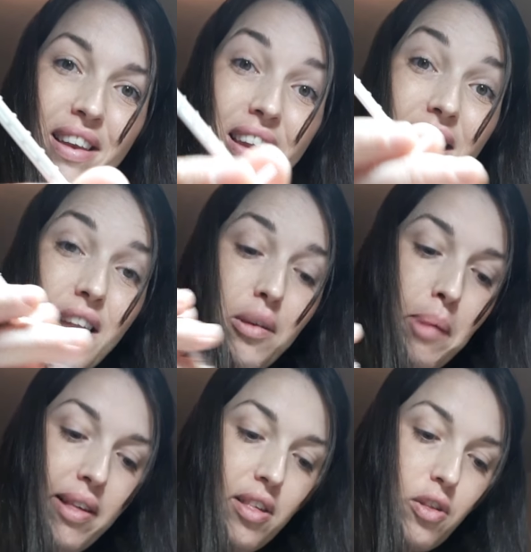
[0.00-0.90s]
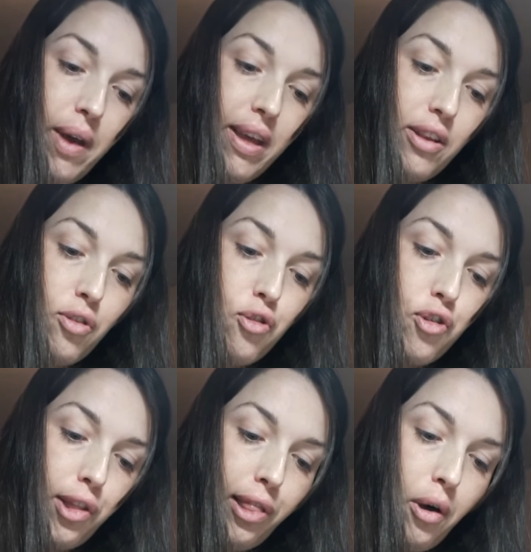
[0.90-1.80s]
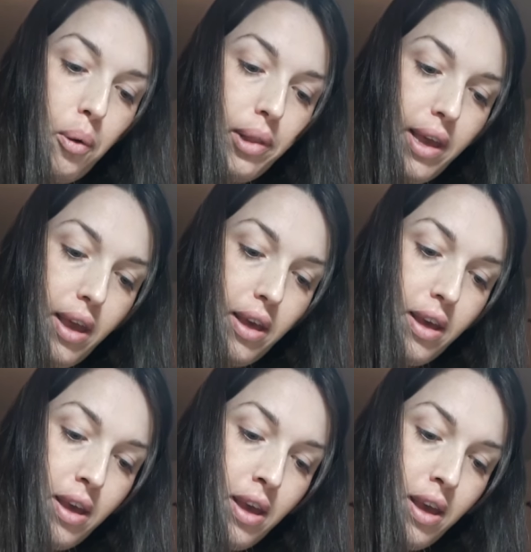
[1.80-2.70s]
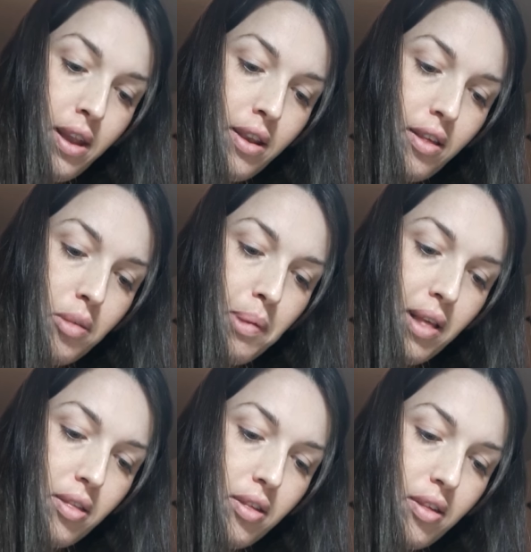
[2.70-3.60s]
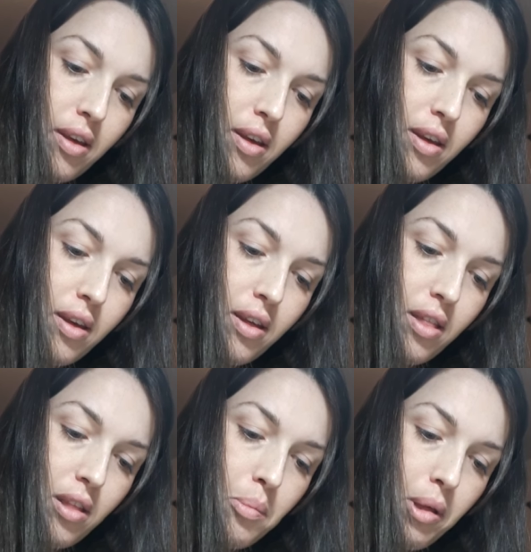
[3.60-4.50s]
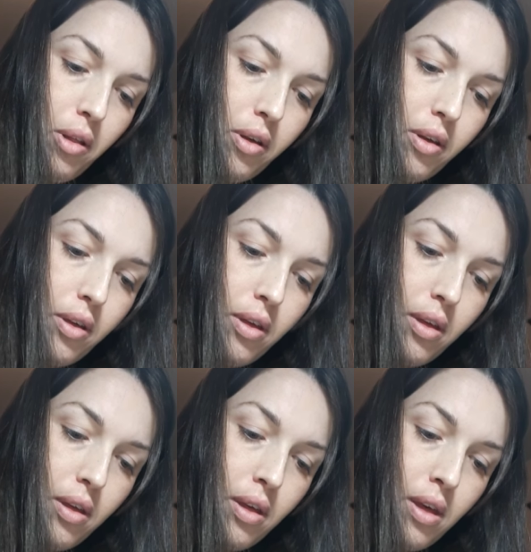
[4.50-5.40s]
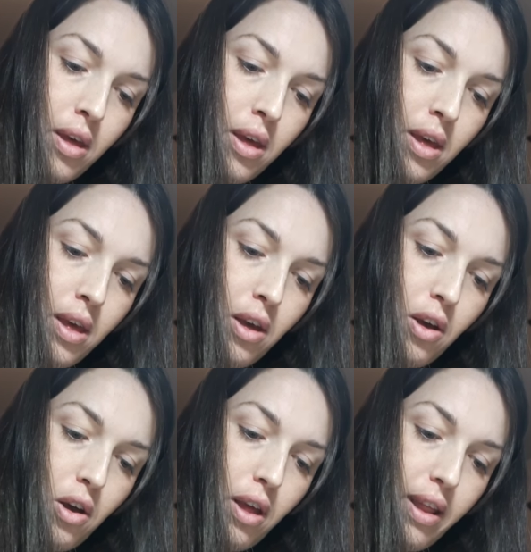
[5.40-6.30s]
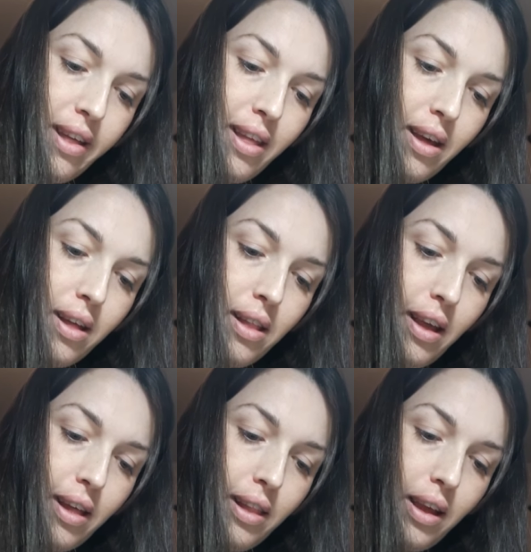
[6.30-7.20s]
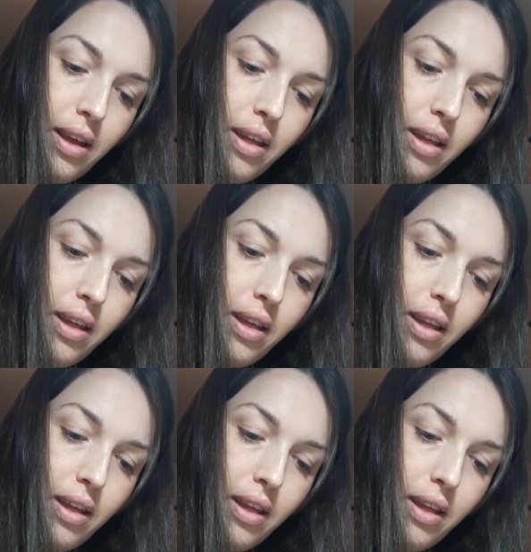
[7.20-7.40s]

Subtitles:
It makes it so I can slowly dispense the milk and a click, click, click